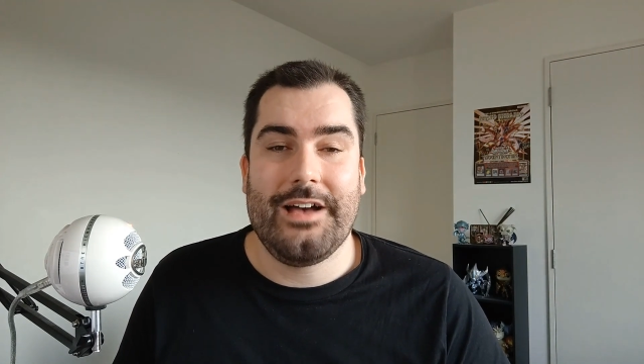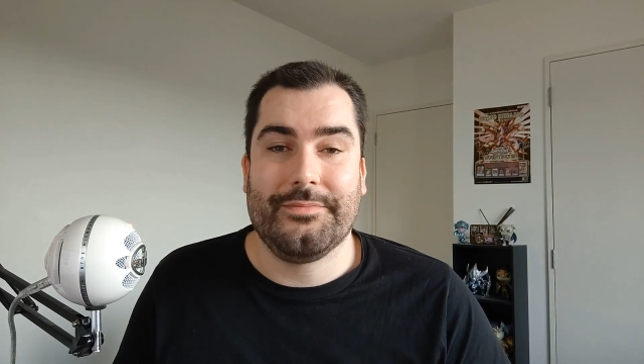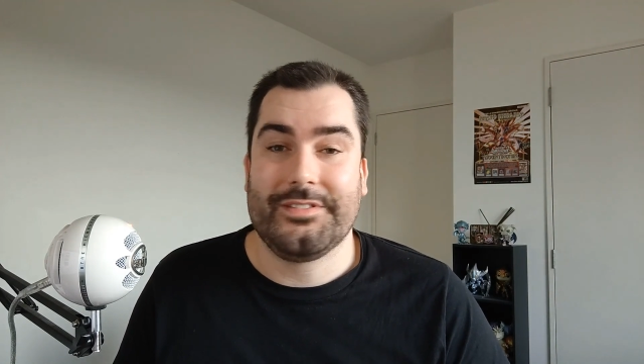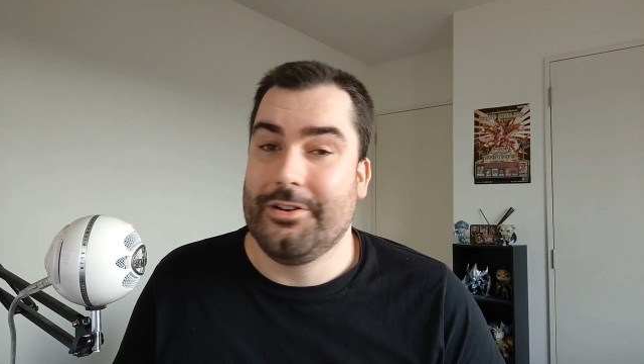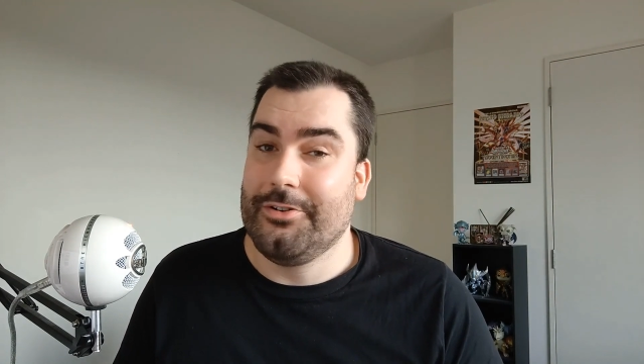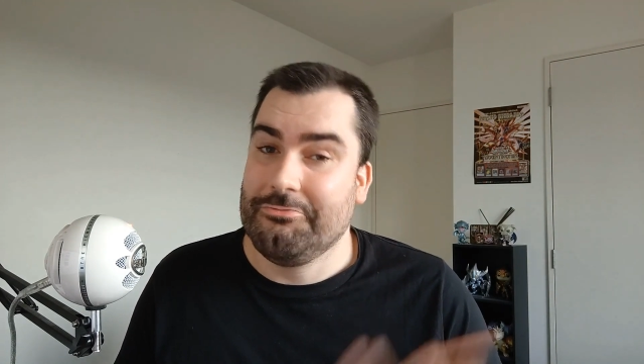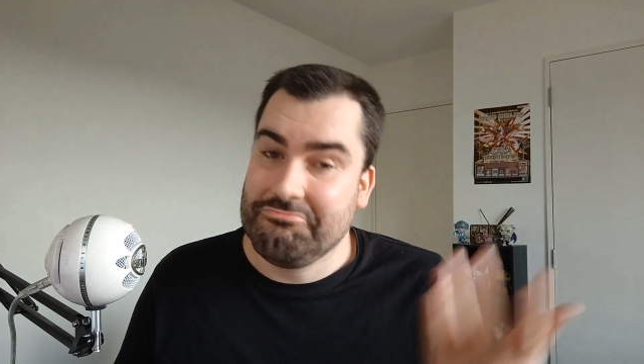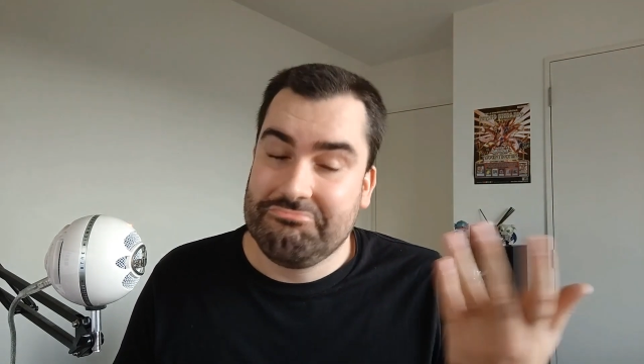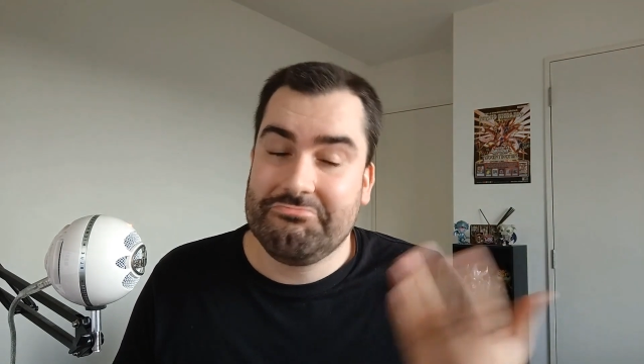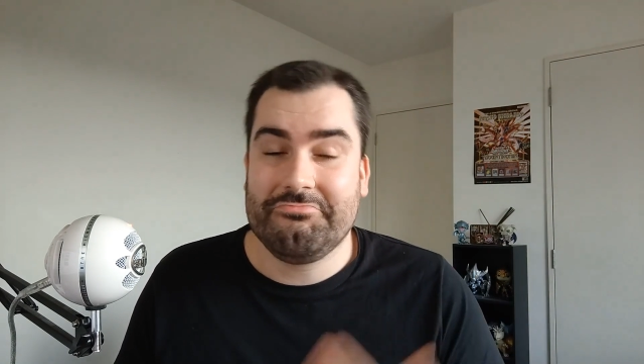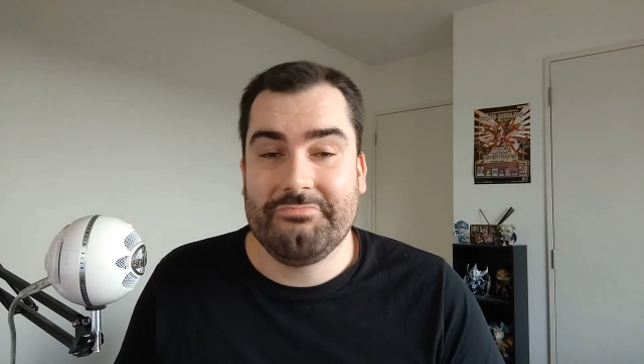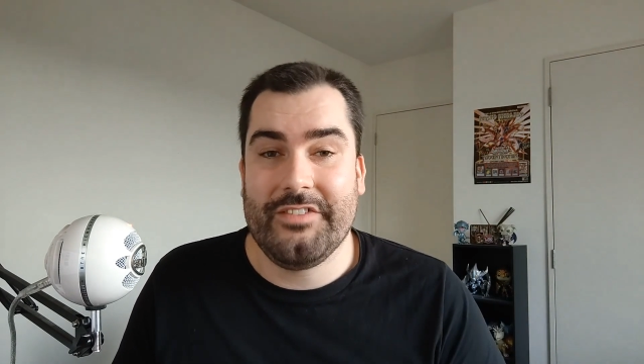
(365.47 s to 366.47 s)
So
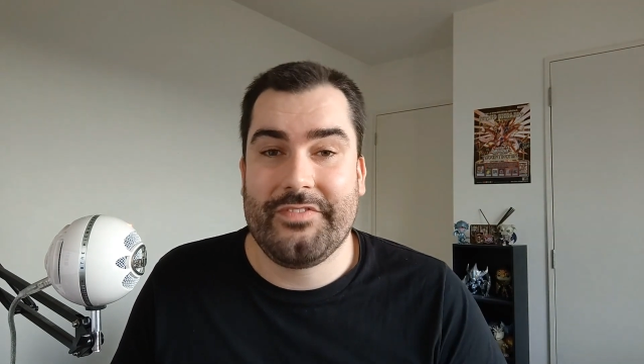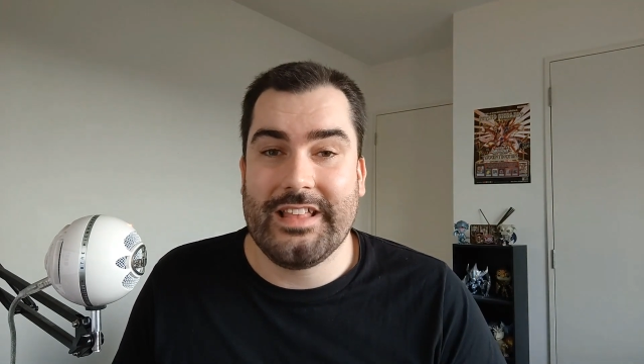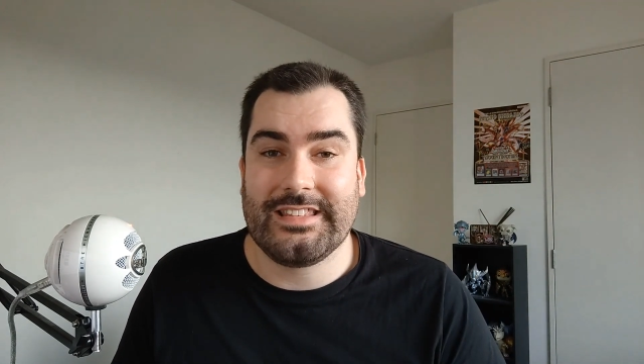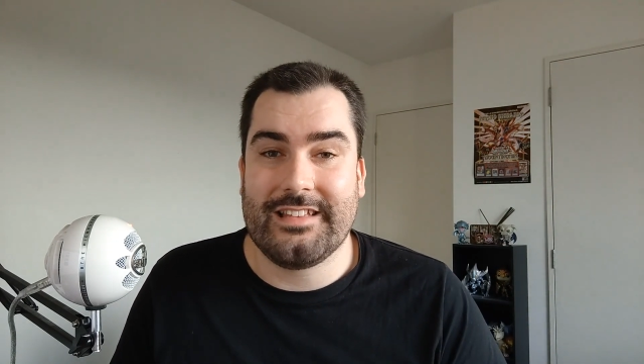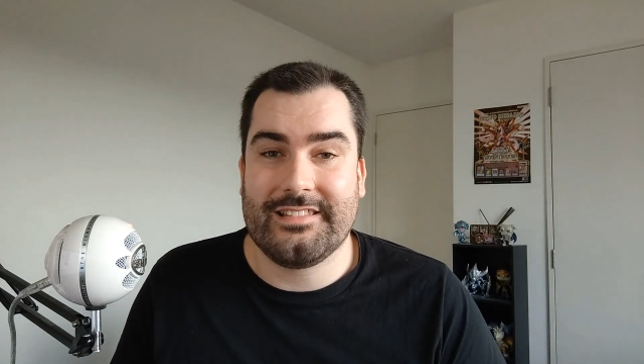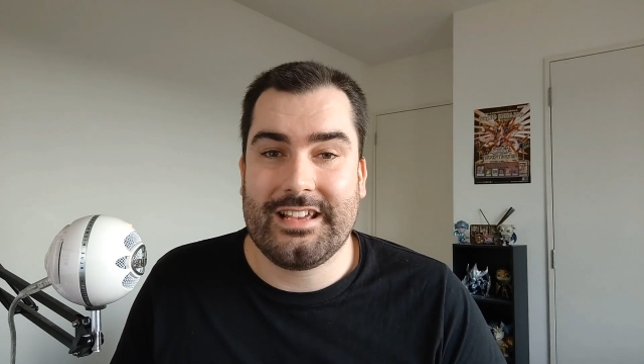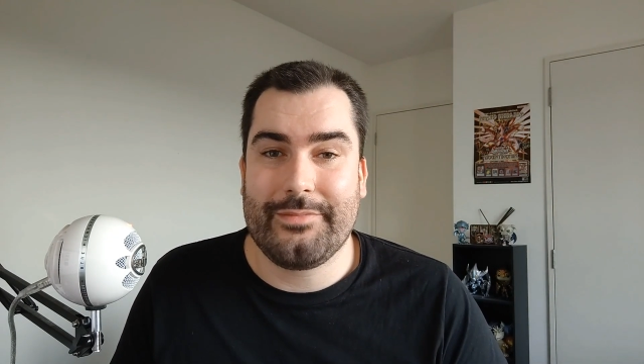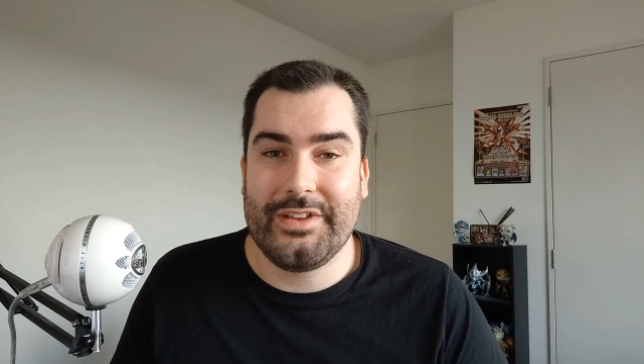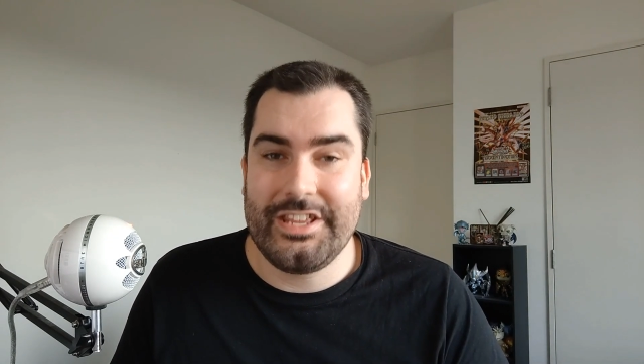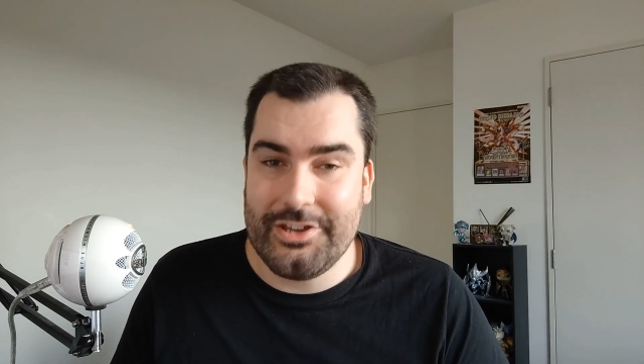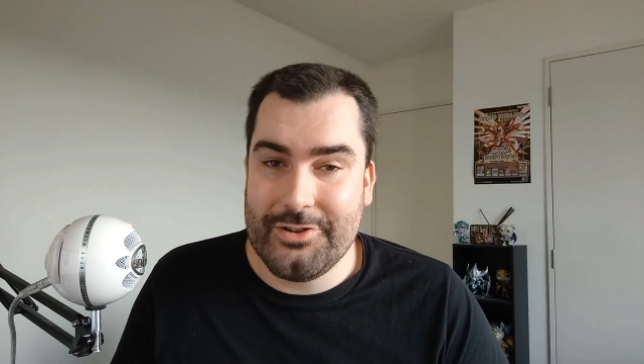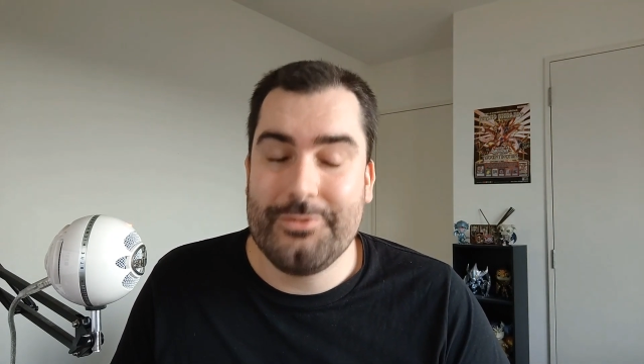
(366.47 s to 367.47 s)
if that sounds like a
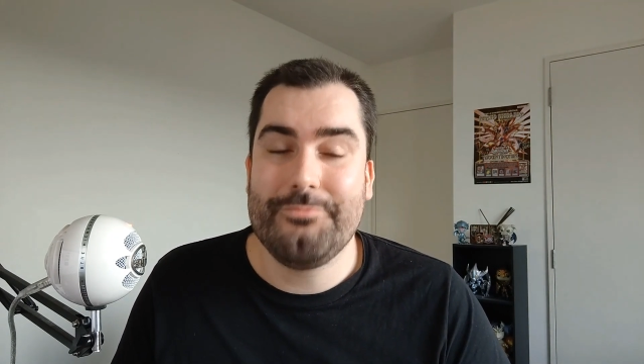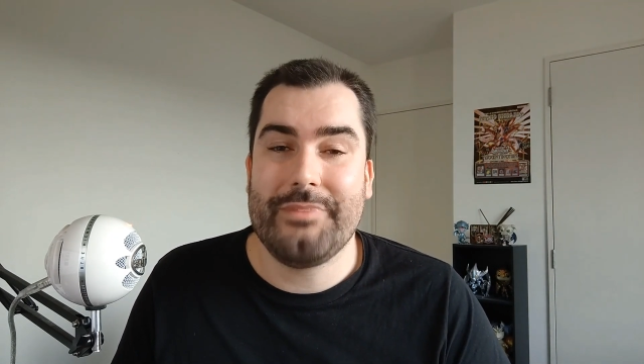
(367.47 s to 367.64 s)
bit of you,